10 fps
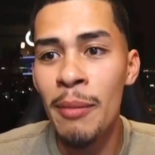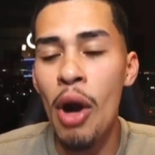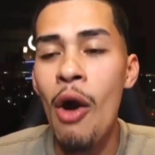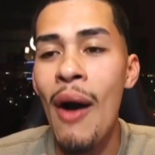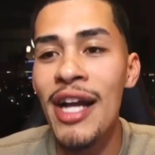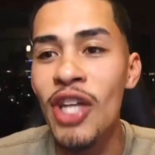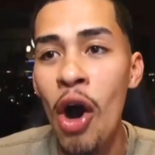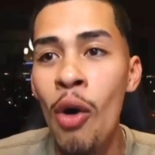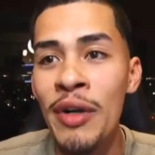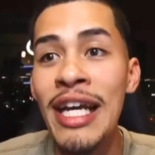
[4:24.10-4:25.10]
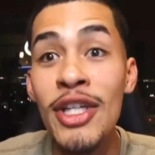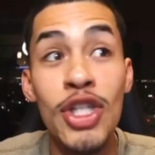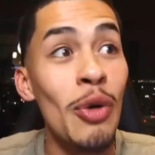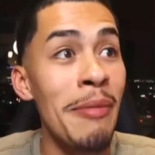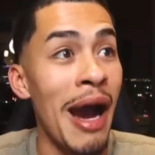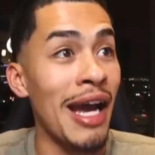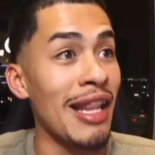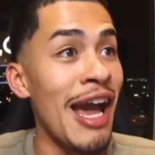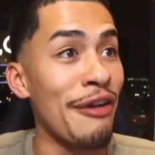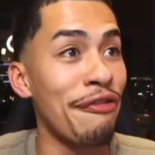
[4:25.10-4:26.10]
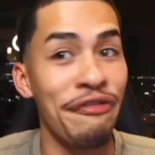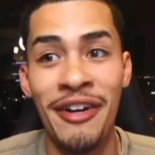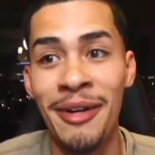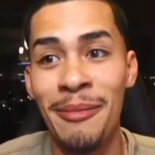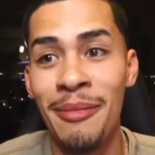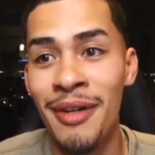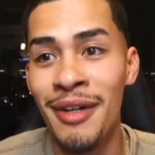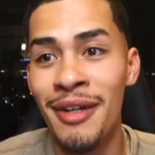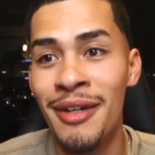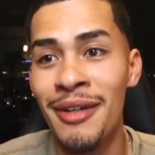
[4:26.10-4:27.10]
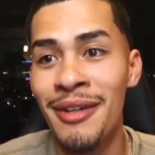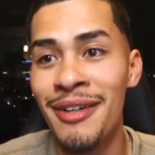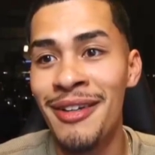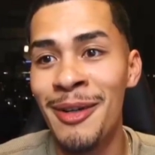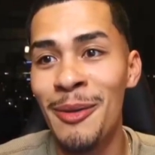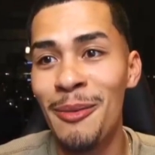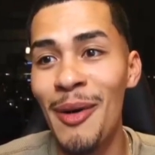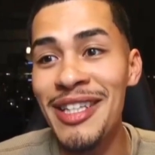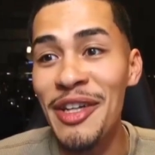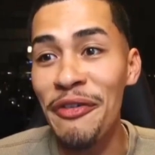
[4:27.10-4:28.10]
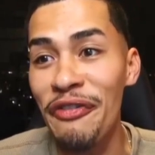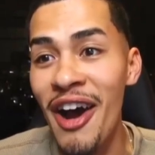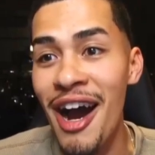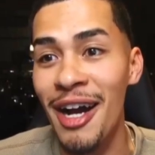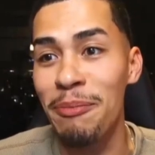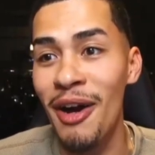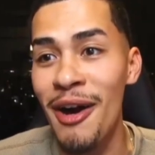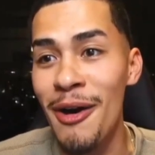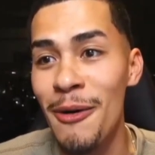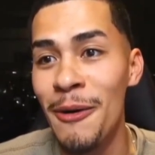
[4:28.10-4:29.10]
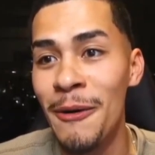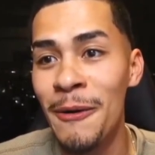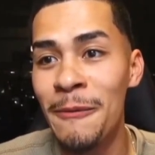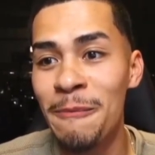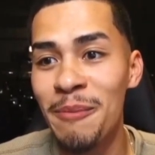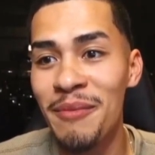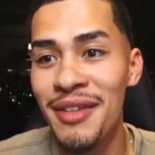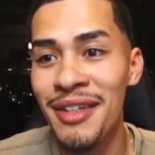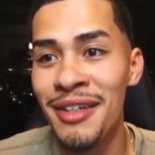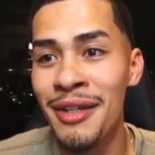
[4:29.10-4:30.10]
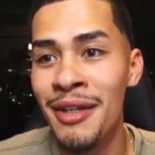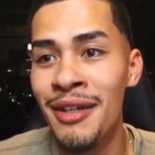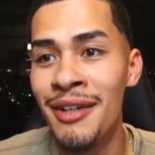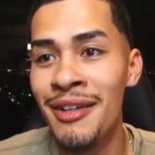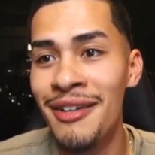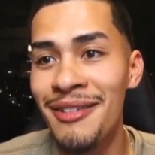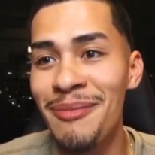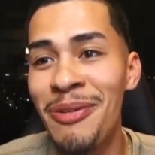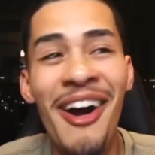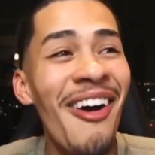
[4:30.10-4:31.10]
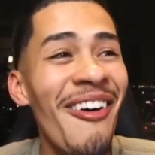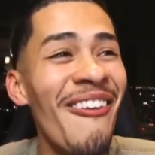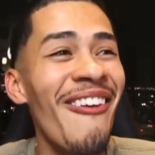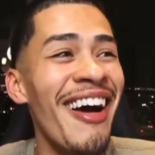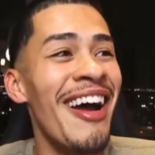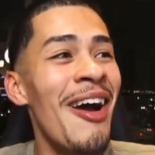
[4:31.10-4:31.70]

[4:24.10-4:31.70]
Bro, I don't need you in my life. What the fuck, bro? Bro,